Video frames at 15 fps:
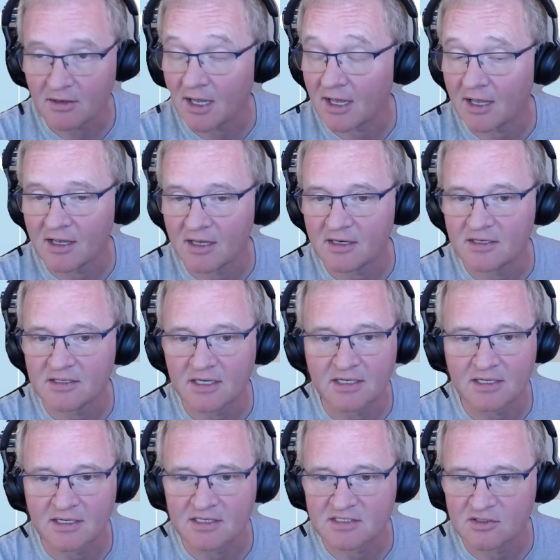and
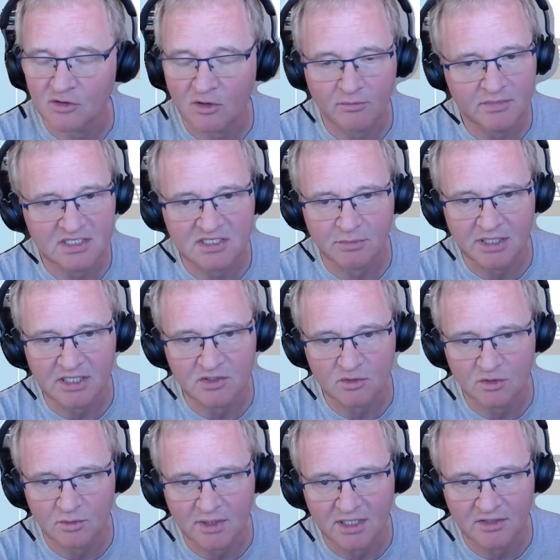it has not missed a beat all
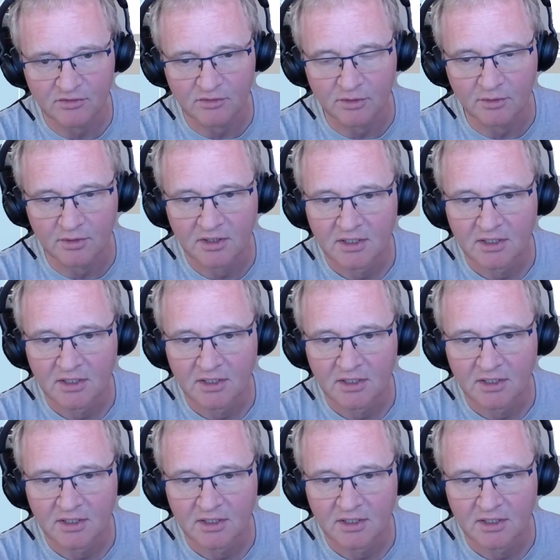the way through.